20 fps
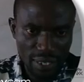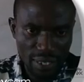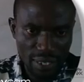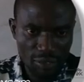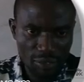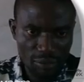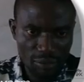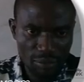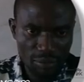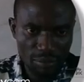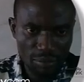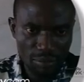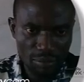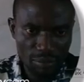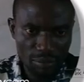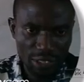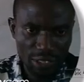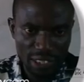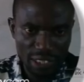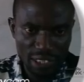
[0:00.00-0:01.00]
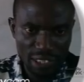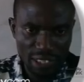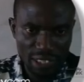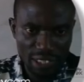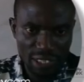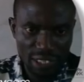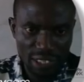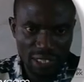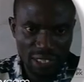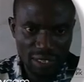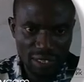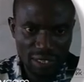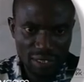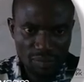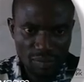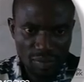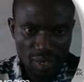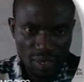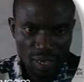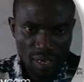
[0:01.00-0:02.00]
6
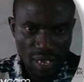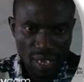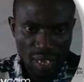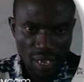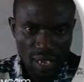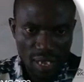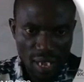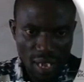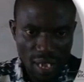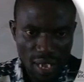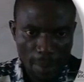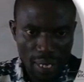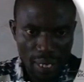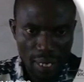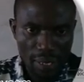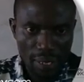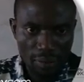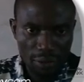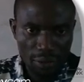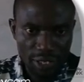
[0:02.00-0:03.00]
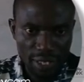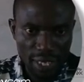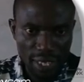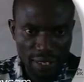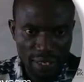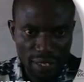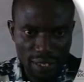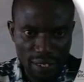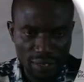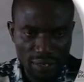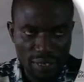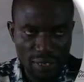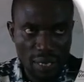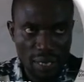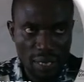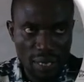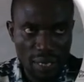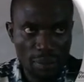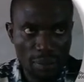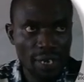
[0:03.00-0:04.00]
ampere, because 30 divided by
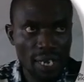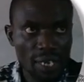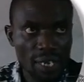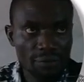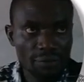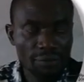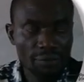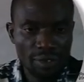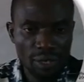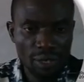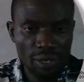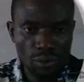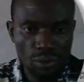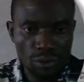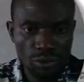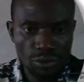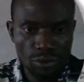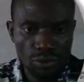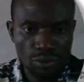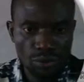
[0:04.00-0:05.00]
5 equals to